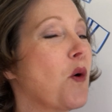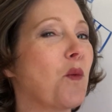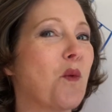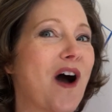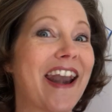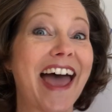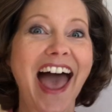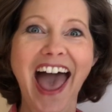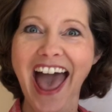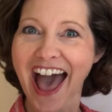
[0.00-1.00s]

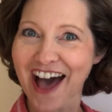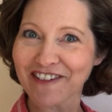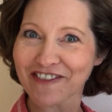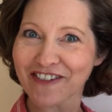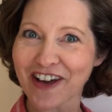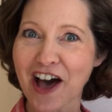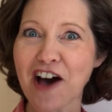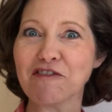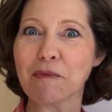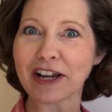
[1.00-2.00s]
1/2
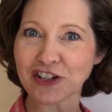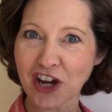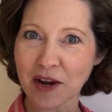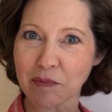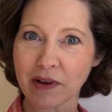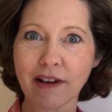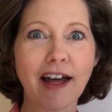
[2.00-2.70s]
of my shape.